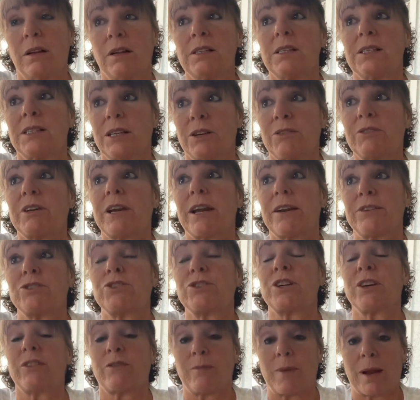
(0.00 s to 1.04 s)
secret
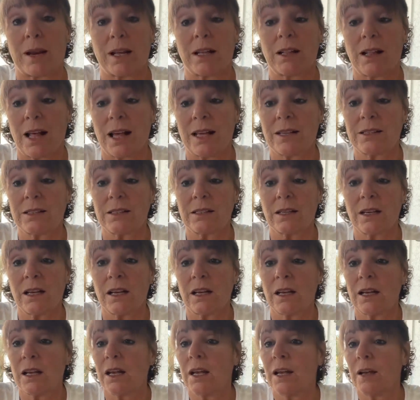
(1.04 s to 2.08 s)
energy of money class.
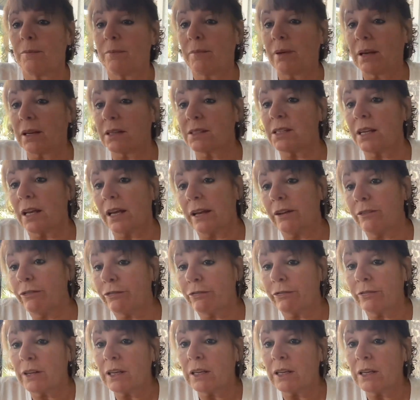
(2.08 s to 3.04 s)
Because if